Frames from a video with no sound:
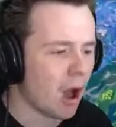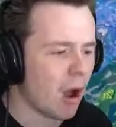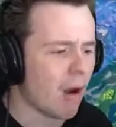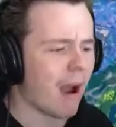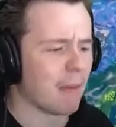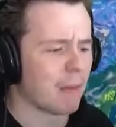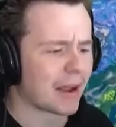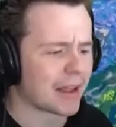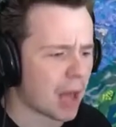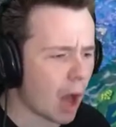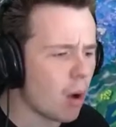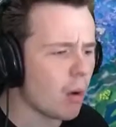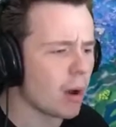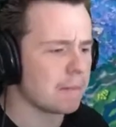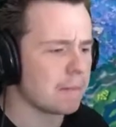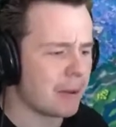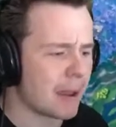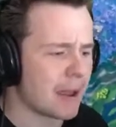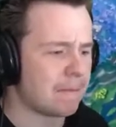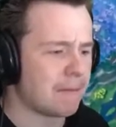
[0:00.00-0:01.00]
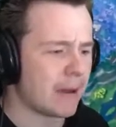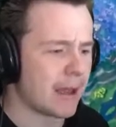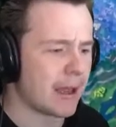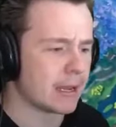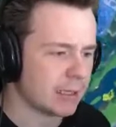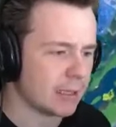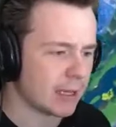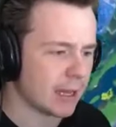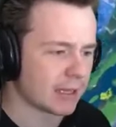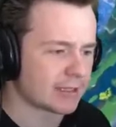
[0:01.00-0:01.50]
All right, we're going
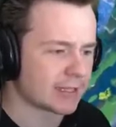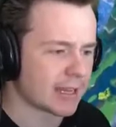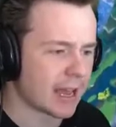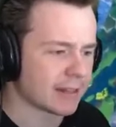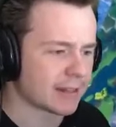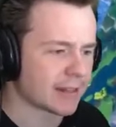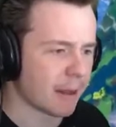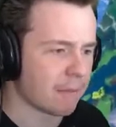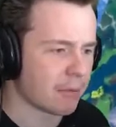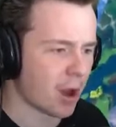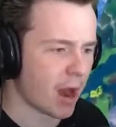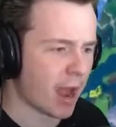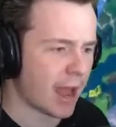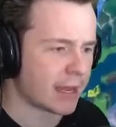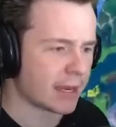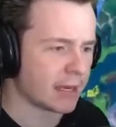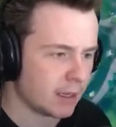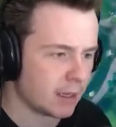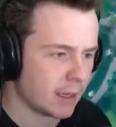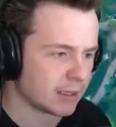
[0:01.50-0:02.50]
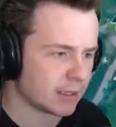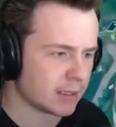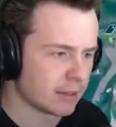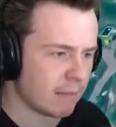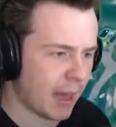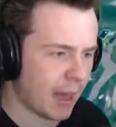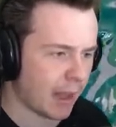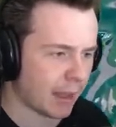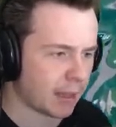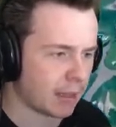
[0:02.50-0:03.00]
PP. Let's get the bread. There's a
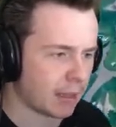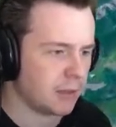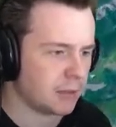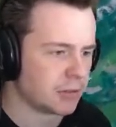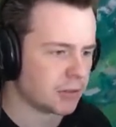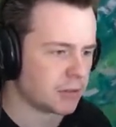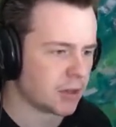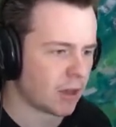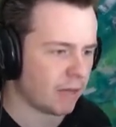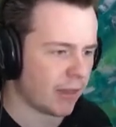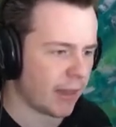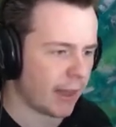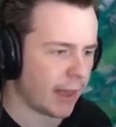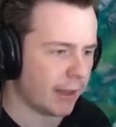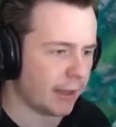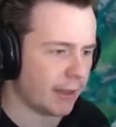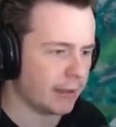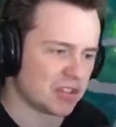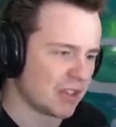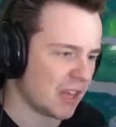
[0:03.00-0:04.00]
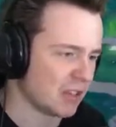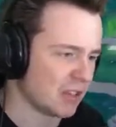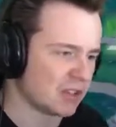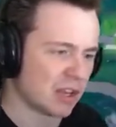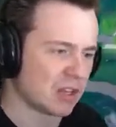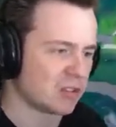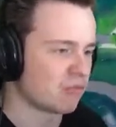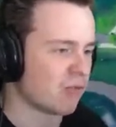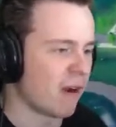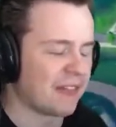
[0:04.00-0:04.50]
mech just over there. It's
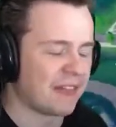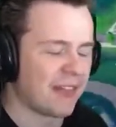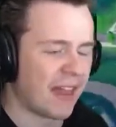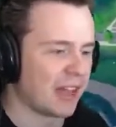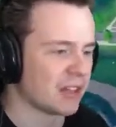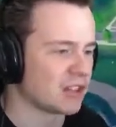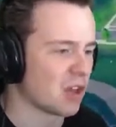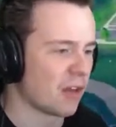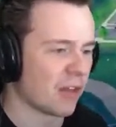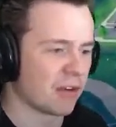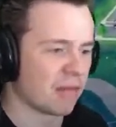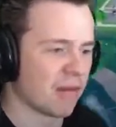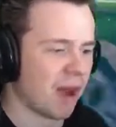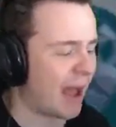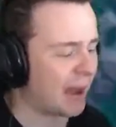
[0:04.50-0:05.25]
it's right there. It's on the horizon.